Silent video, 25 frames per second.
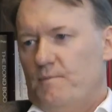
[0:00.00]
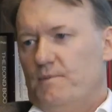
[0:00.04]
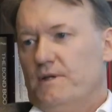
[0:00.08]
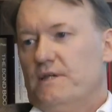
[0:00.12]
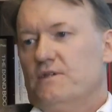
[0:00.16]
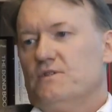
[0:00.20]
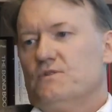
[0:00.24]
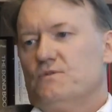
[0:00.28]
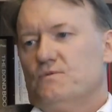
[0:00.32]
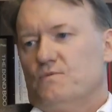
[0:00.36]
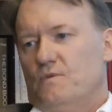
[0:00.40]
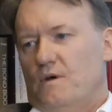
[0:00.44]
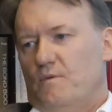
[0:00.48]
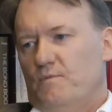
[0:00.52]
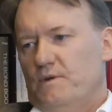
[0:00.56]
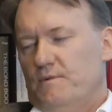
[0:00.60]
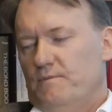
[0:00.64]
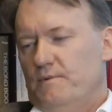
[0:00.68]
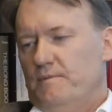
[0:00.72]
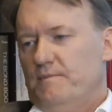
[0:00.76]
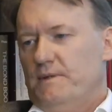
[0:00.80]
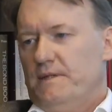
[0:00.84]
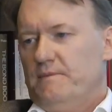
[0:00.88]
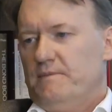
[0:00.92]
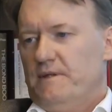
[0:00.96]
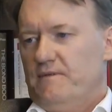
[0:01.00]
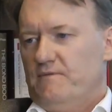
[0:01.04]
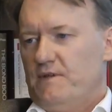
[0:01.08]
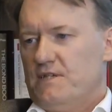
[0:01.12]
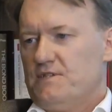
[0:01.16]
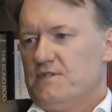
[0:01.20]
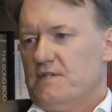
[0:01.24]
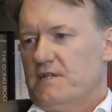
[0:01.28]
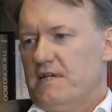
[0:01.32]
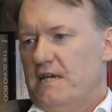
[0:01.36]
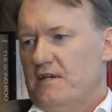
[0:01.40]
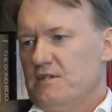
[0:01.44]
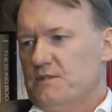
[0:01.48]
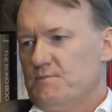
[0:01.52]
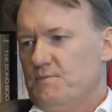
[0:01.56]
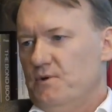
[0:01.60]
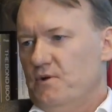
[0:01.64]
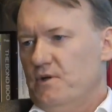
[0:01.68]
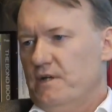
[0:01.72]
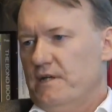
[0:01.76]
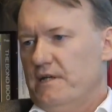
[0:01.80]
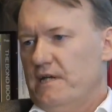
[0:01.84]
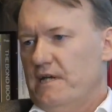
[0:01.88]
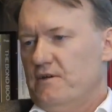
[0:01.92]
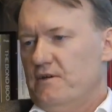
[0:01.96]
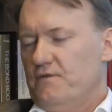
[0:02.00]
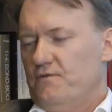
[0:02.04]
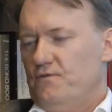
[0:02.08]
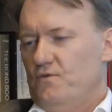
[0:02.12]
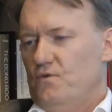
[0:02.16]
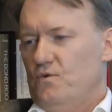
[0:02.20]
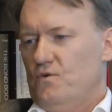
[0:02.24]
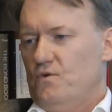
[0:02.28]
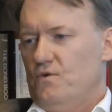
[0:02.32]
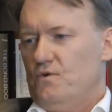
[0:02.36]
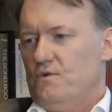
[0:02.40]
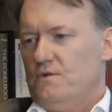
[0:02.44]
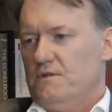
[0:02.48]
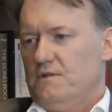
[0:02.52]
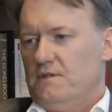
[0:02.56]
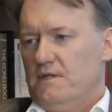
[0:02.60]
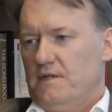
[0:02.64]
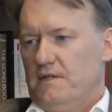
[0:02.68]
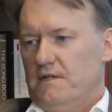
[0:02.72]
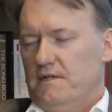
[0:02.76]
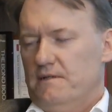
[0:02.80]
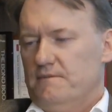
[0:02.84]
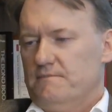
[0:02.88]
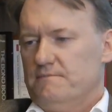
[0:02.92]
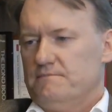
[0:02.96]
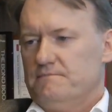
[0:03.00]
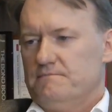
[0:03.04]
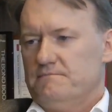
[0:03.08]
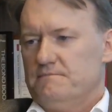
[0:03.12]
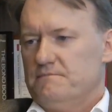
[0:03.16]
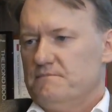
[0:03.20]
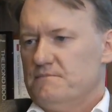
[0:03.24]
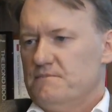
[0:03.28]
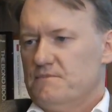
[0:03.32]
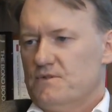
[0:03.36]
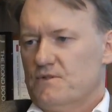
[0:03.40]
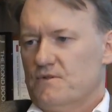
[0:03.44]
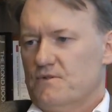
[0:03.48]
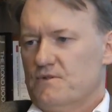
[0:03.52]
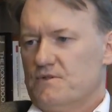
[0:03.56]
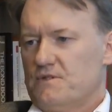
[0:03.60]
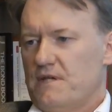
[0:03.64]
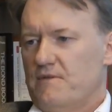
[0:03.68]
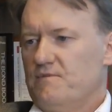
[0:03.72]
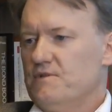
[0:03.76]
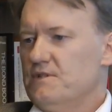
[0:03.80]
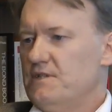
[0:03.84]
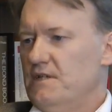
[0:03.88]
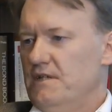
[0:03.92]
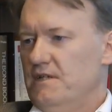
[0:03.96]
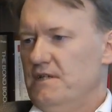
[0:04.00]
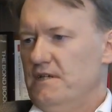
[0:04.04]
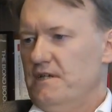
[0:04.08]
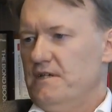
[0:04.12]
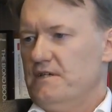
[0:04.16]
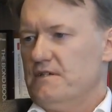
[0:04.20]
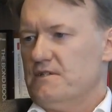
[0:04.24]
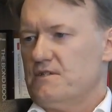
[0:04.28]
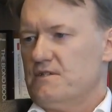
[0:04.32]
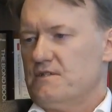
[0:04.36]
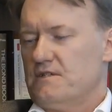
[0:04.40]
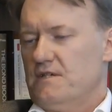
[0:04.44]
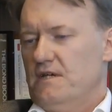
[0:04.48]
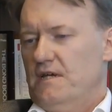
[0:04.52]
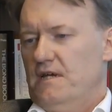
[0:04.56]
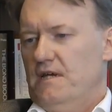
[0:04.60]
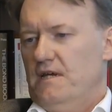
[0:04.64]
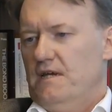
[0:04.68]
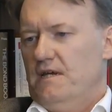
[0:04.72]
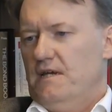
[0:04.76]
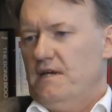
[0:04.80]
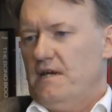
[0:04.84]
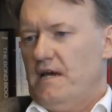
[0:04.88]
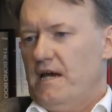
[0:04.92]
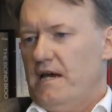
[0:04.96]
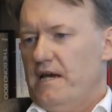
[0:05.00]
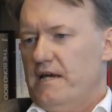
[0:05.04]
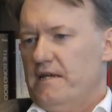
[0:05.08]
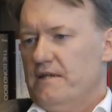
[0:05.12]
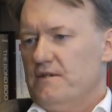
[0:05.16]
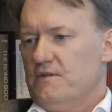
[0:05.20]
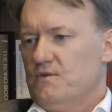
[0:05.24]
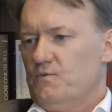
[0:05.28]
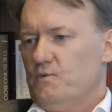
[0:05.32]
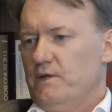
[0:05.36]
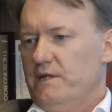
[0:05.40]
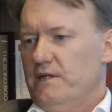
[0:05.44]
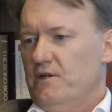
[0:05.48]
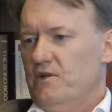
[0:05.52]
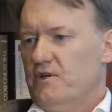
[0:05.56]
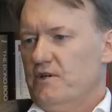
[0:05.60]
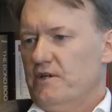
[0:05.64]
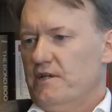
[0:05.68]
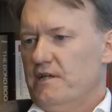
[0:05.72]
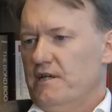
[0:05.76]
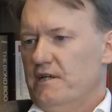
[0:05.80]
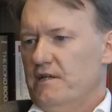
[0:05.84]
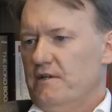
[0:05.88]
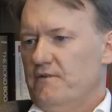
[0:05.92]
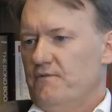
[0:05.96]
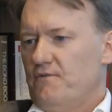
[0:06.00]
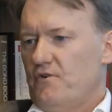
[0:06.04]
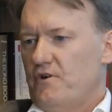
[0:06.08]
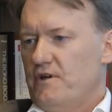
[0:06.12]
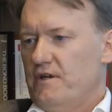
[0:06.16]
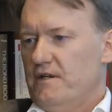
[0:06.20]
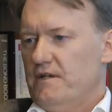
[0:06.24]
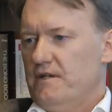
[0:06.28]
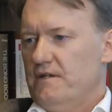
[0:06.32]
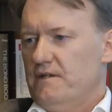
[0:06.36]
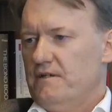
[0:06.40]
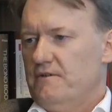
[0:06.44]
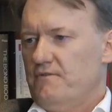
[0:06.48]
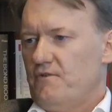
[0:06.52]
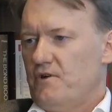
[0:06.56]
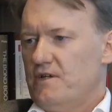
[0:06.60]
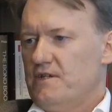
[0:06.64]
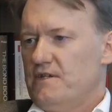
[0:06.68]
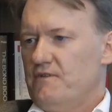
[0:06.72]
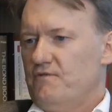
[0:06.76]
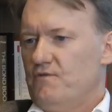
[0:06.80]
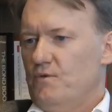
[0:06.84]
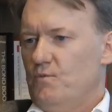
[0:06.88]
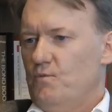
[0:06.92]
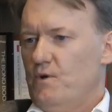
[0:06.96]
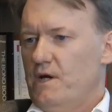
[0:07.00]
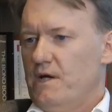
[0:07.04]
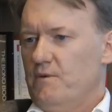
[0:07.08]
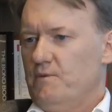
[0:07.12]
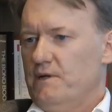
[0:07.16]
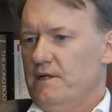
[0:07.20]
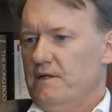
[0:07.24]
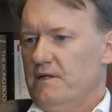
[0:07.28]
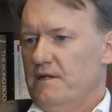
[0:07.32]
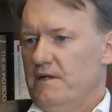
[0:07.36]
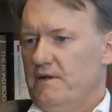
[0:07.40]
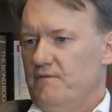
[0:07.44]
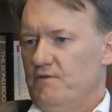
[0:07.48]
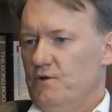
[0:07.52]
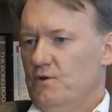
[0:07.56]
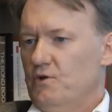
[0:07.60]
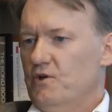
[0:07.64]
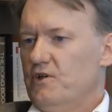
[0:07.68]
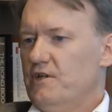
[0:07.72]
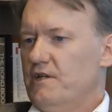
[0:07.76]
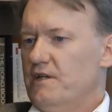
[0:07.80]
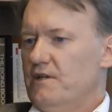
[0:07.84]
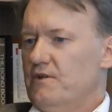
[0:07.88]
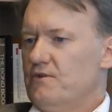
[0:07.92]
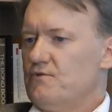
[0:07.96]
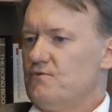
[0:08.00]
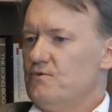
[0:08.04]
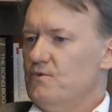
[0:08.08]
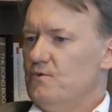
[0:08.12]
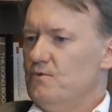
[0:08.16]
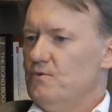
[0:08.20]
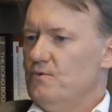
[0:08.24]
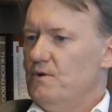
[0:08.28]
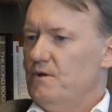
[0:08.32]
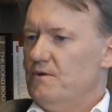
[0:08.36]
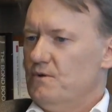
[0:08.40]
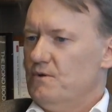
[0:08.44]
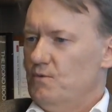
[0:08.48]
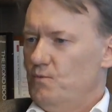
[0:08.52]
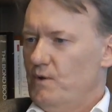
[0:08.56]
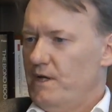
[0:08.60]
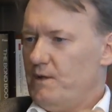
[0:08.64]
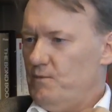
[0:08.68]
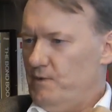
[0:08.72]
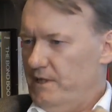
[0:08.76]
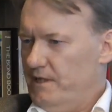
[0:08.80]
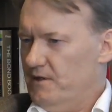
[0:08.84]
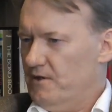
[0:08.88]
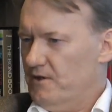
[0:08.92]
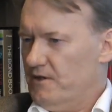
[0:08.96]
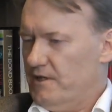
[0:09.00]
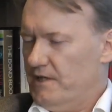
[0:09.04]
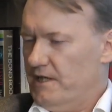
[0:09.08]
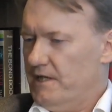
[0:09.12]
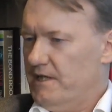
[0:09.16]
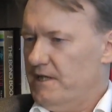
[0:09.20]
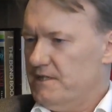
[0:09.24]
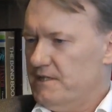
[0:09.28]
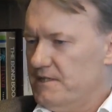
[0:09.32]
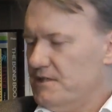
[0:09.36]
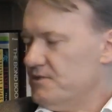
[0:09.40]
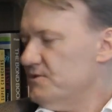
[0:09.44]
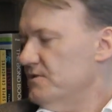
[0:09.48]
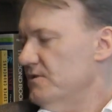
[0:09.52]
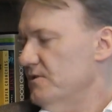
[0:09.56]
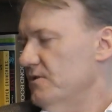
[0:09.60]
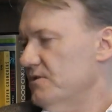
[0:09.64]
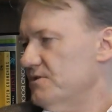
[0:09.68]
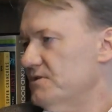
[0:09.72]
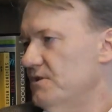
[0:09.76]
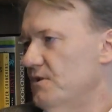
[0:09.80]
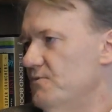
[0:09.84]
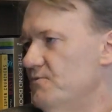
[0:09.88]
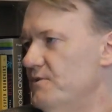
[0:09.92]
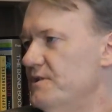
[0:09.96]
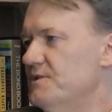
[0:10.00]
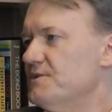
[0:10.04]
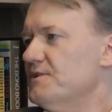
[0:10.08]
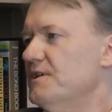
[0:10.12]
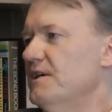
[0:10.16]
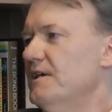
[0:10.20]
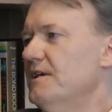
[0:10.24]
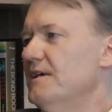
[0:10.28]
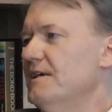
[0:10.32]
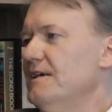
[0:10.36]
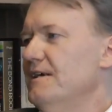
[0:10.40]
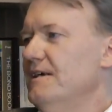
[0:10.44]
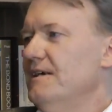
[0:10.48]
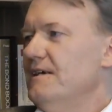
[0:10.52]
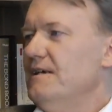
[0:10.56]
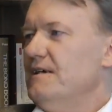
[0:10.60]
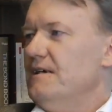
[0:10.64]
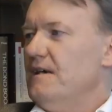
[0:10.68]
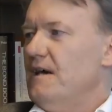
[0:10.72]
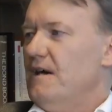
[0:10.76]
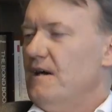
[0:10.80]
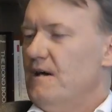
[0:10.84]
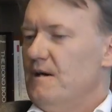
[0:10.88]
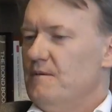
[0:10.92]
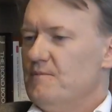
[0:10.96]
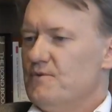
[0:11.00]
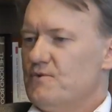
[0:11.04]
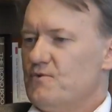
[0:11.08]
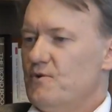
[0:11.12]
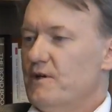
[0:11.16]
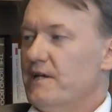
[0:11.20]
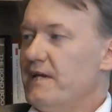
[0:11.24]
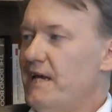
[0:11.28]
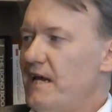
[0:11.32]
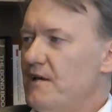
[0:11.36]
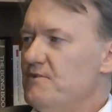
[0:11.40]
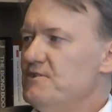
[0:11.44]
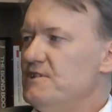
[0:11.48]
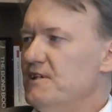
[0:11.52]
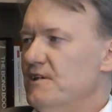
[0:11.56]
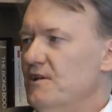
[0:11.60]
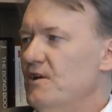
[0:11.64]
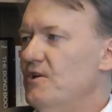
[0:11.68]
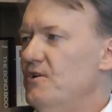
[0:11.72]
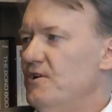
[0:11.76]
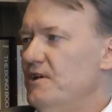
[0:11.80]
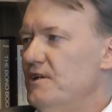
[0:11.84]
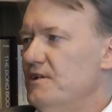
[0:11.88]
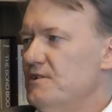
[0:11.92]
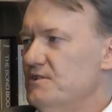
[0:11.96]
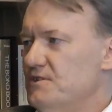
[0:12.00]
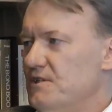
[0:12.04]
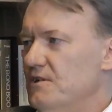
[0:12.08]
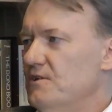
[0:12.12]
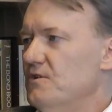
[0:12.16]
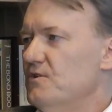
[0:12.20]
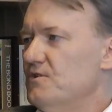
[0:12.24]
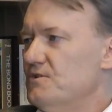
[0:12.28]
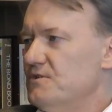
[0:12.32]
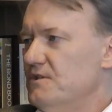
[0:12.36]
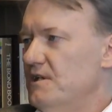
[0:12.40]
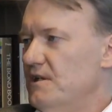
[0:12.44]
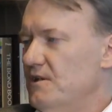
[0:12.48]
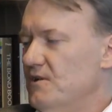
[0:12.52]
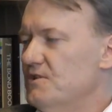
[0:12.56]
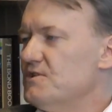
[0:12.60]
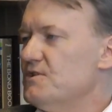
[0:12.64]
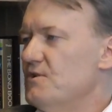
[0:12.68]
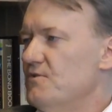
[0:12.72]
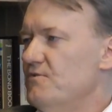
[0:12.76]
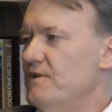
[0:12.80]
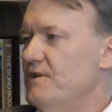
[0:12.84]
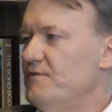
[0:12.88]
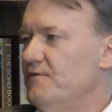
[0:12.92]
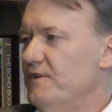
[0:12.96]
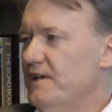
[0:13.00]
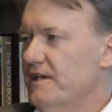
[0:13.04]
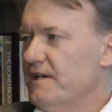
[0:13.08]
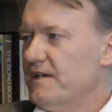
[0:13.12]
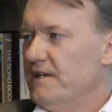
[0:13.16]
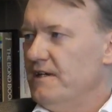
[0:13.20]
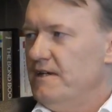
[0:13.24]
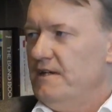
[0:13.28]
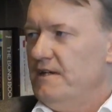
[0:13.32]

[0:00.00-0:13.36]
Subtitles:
because we've been investing in house building now for sort of 17 years, and we look at it in a very, very different way. If you look at it through the way we look at it, it doesn't look so risky. Through accounting earnings, it looks horrific.